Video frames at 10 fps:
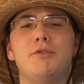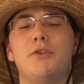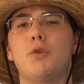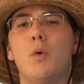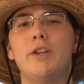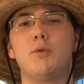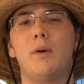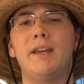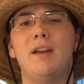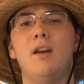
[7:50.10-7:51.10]
for
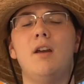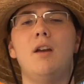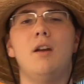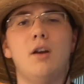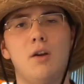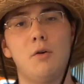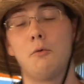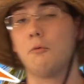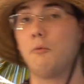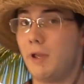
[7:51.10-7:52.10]
2020,
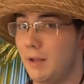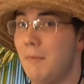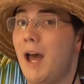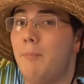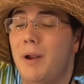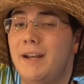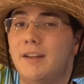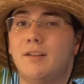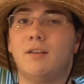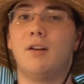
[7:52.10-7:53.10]
in my
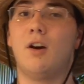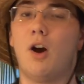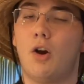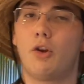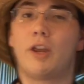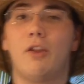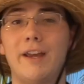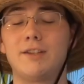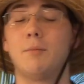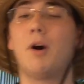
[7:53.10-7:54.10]
opinion, are looking
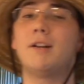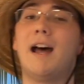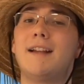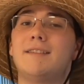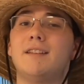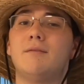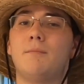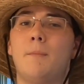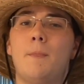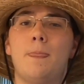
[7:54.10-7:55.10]
like DeMar Dotson,
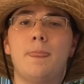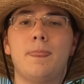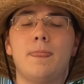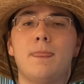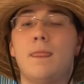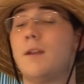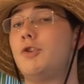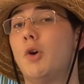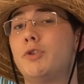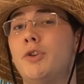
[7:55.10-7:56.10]

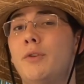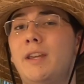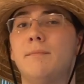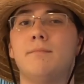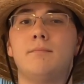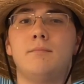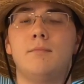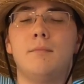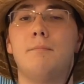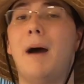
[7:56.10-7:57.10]
Joe Thuney,
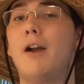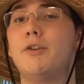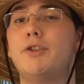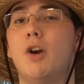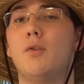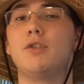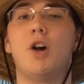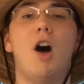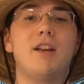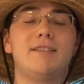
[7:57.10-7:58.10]
Byron Jones,
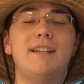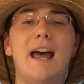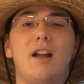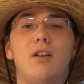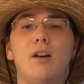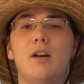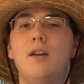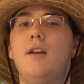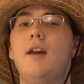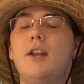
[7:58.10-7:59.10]
Austin Ekeler,
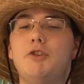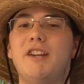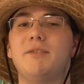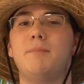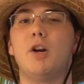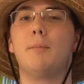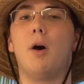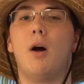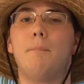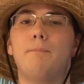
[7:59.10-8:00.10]
and Jason
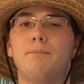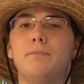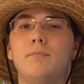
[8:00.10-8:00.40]
Pierre-Paul.